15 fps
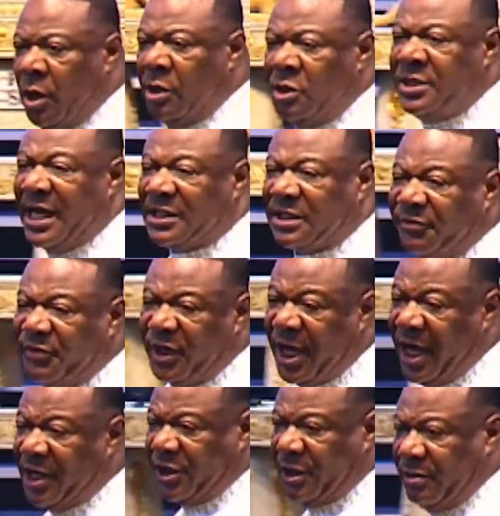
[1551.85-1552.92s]

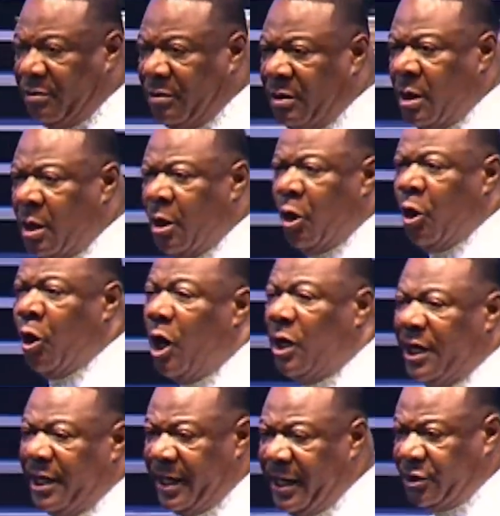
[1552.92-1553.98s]
justification,
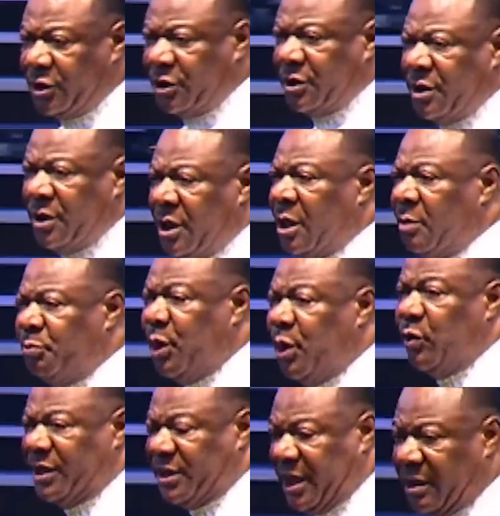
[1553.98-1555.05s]
holiness,
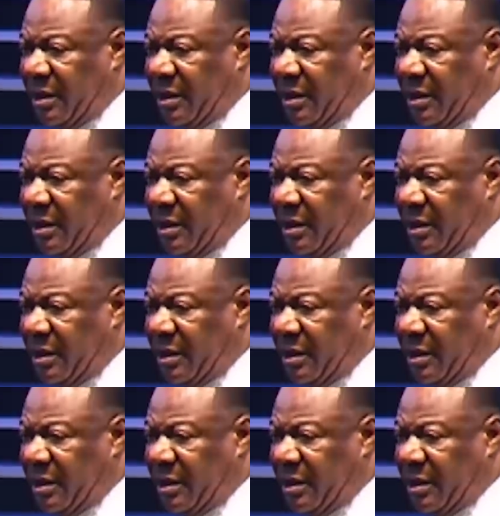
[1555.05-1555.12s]
purity,